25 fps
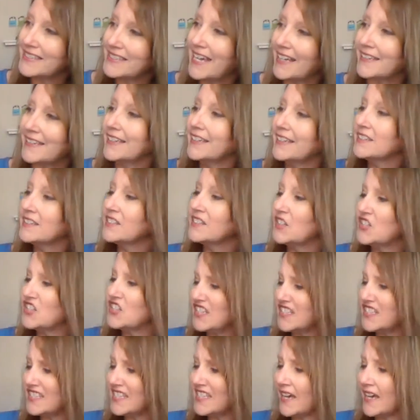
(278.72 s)
telling. So
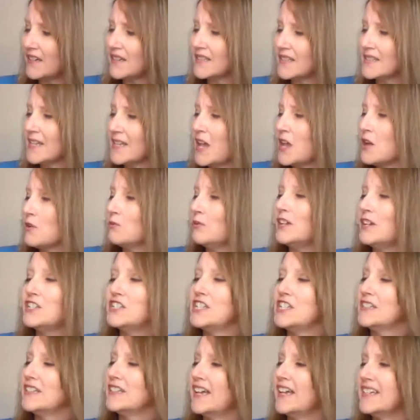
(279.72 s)
she tells what
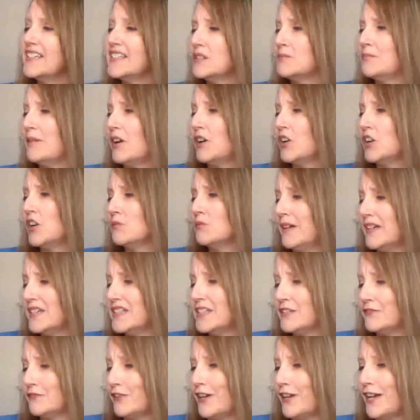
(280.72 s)
she likes about her
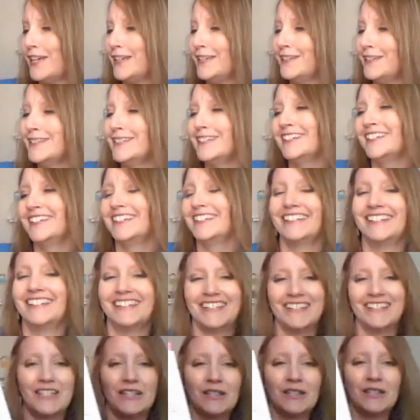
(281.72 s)
best friend
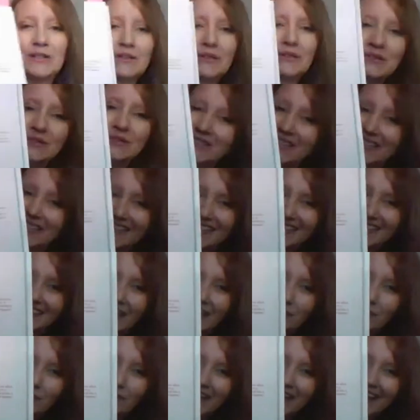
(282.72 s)
too, in the
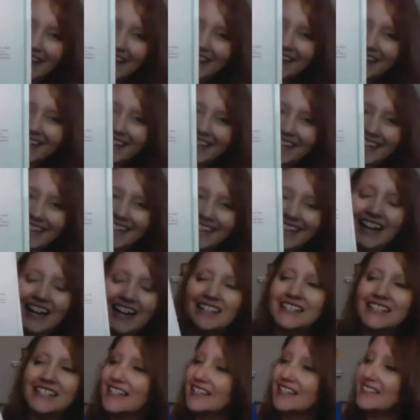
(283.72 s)
same way. I
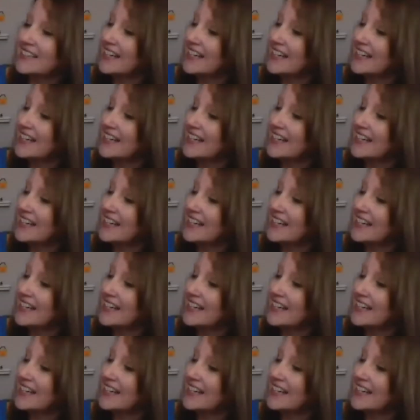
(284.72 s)
just think